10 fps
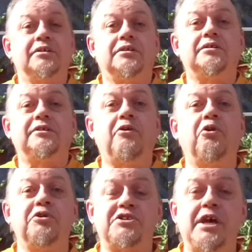they're all
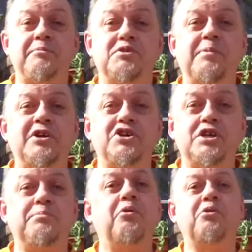the same species,
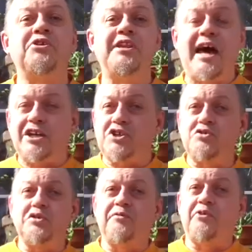but with
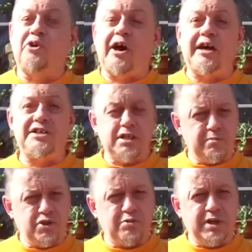natural variety
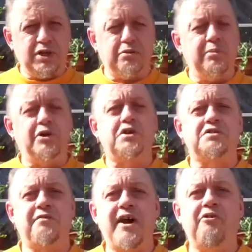between them, because the
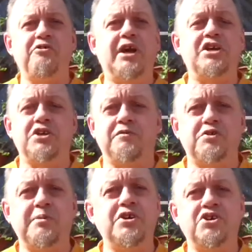variation of
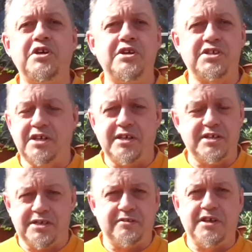species
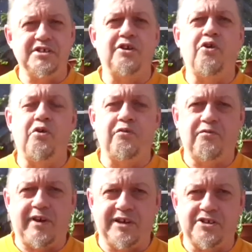is a known
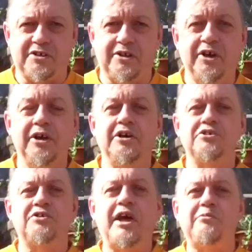factor. So
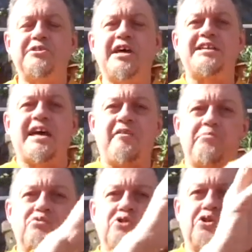they would tend to have
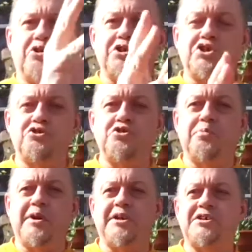broadish
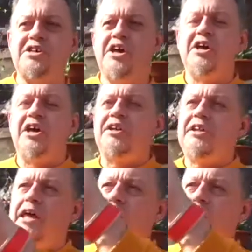groupings, and they would